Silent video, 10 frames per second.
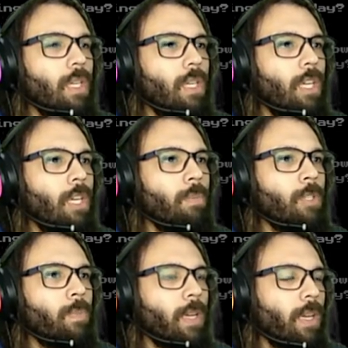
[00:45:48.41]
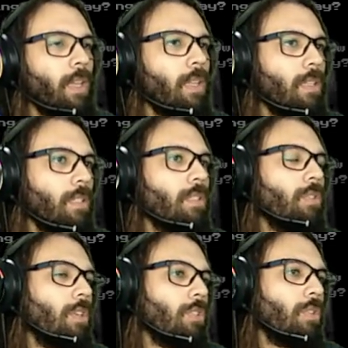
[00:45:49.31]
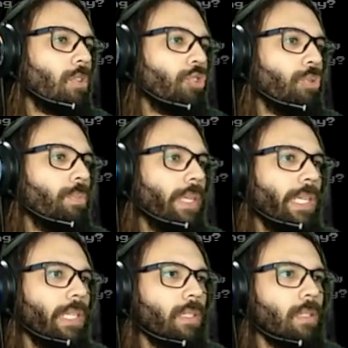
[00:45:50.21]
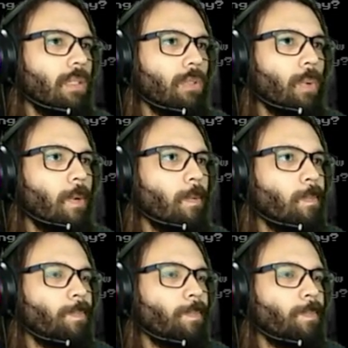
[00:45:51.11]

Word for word: It must be a catalyst. Okay, so it could be Lisa as well.